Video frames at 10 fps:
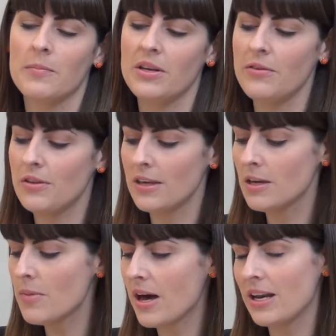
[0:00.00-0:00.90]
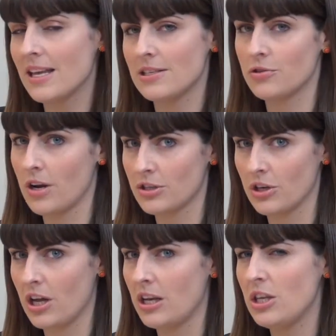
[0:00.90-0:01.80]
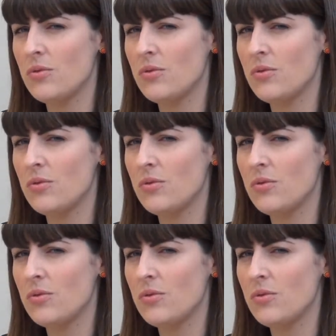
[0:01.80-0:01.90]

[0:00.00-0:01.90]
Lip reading: But if you think about it as a treasure hunt,